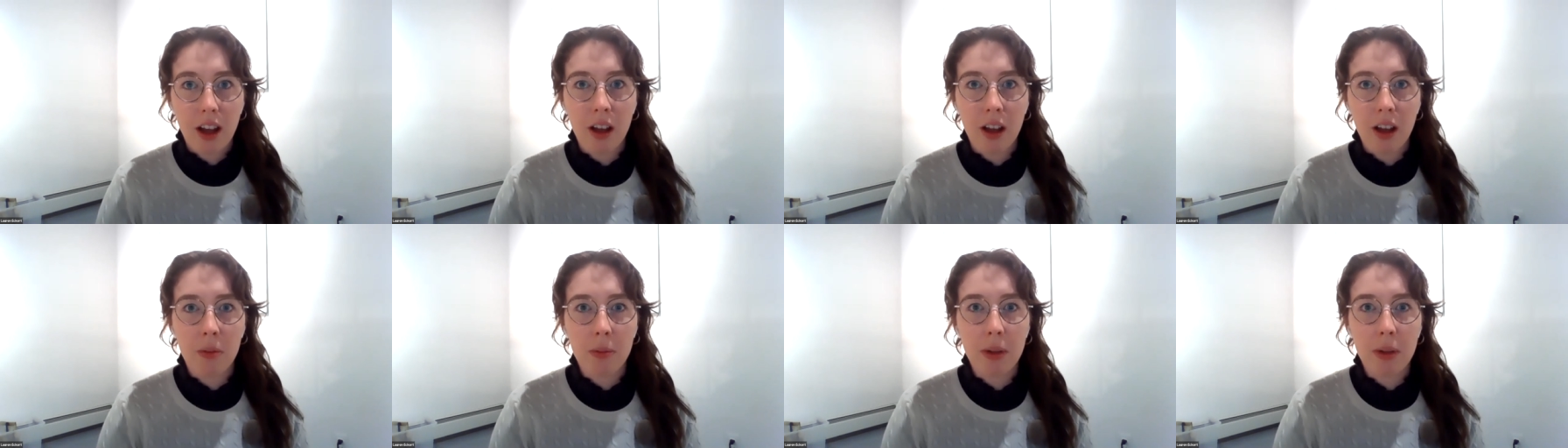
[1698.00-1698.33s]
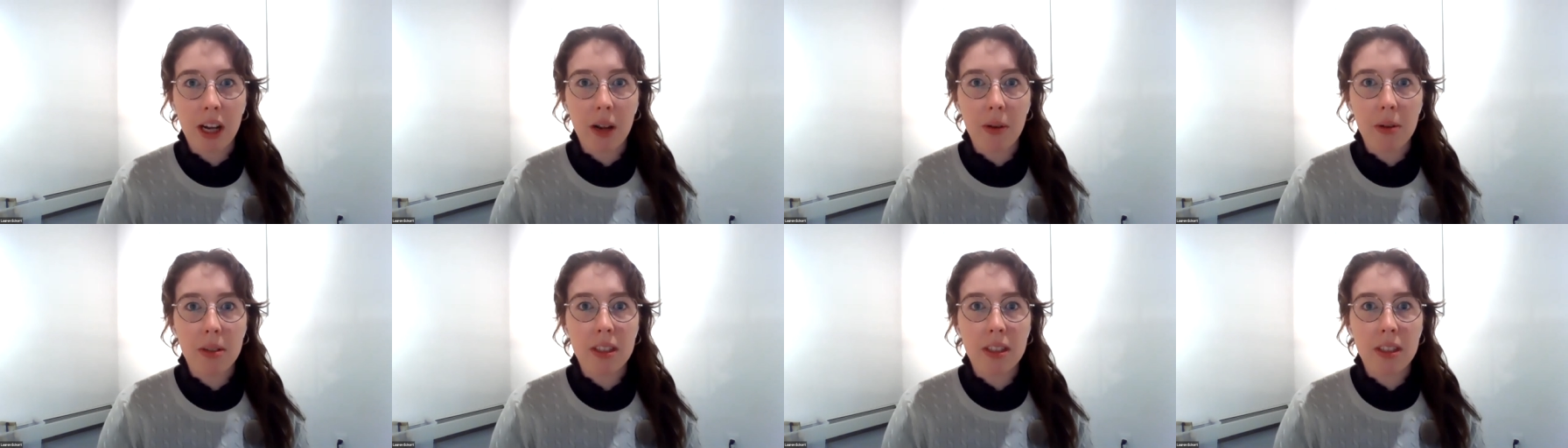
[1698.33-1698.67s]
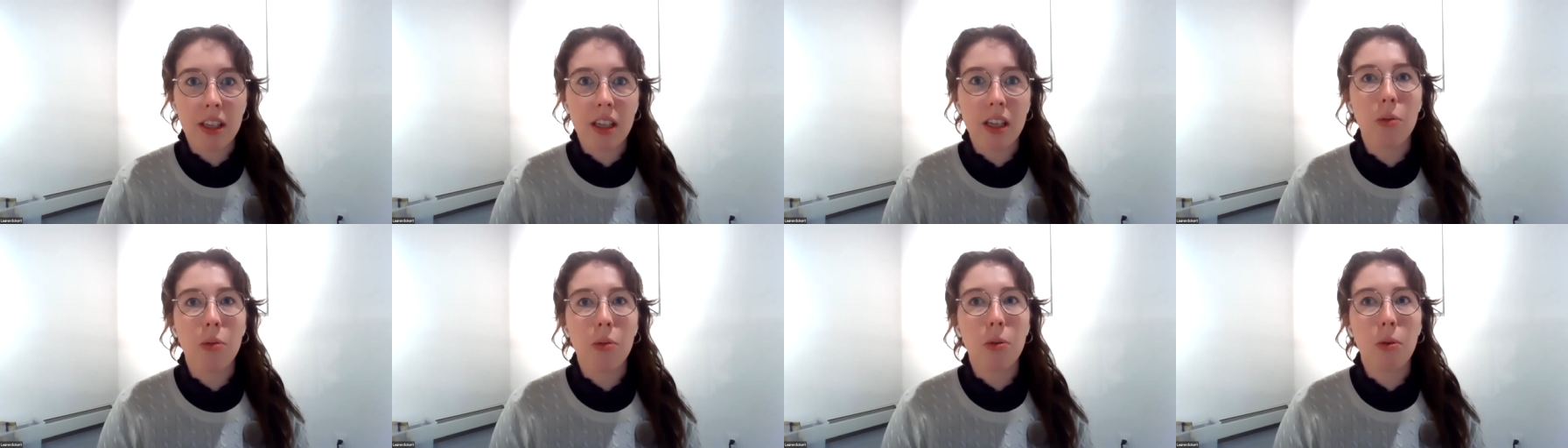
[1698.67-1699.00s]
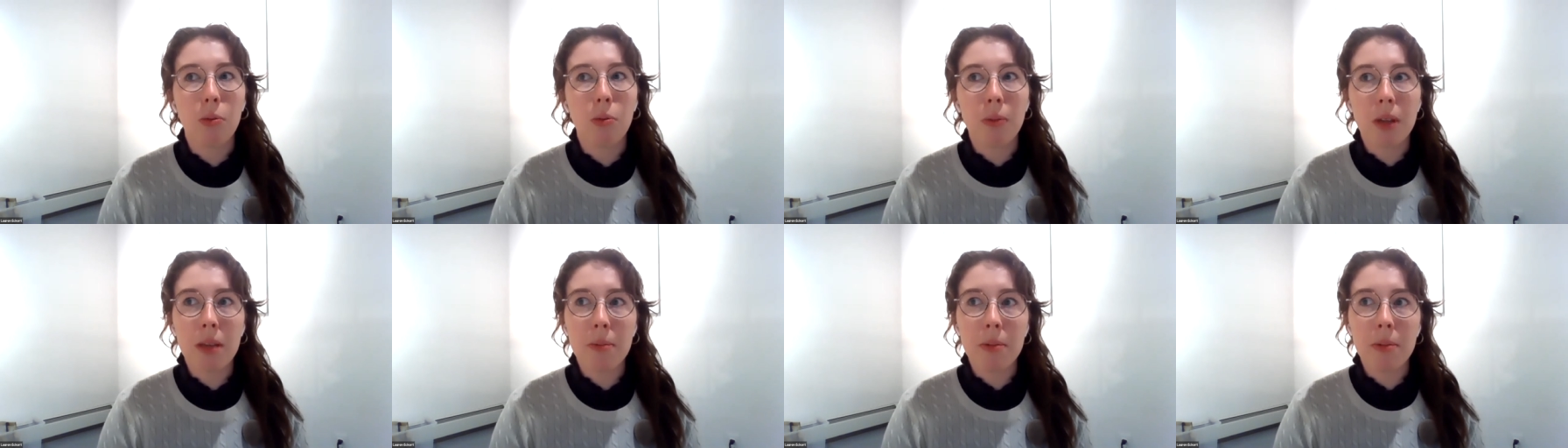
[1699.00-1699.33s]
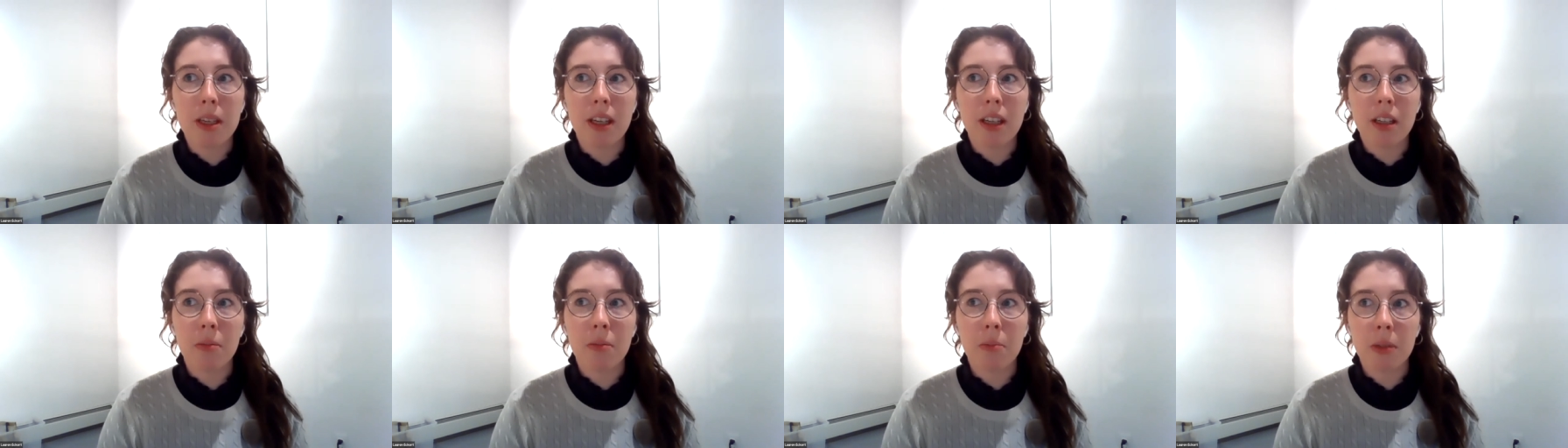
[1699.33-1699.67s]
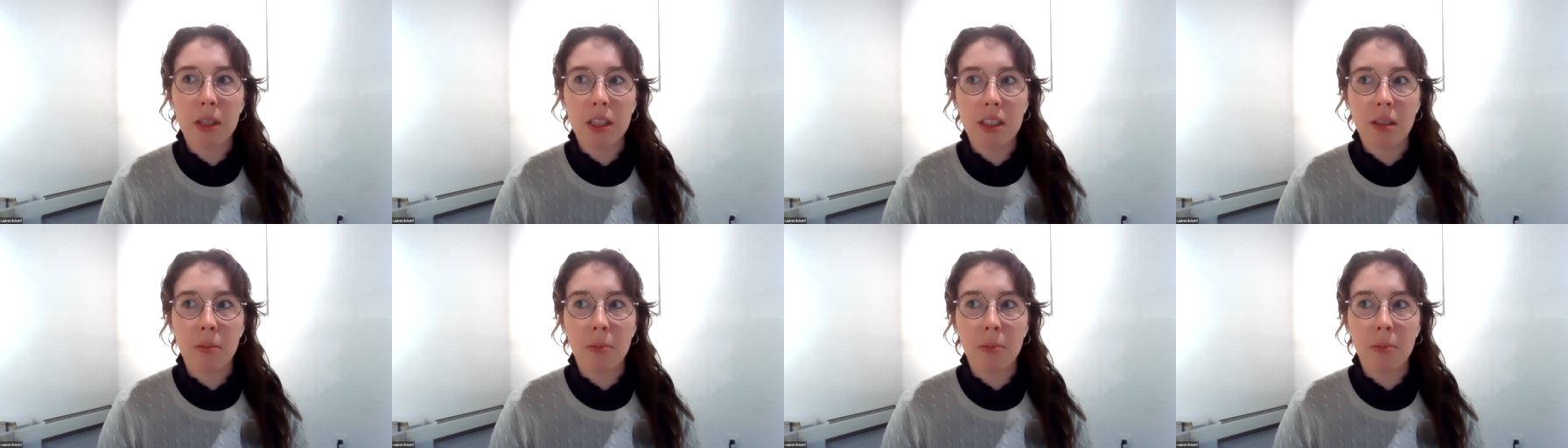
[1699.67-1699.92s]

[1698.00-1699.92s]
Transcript: Um, and I was thinking, well, maybe it can be